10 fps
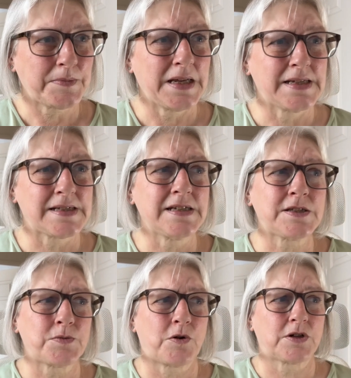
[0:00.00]
is
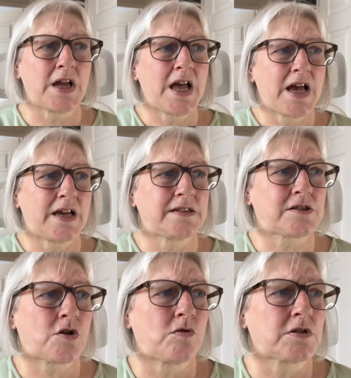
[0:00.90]
this one, and it's
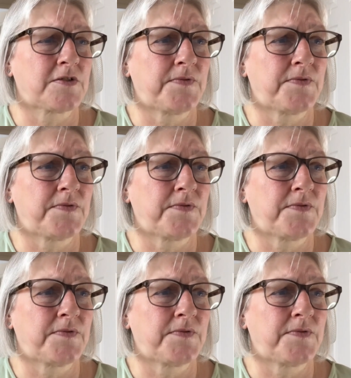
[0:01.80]
called The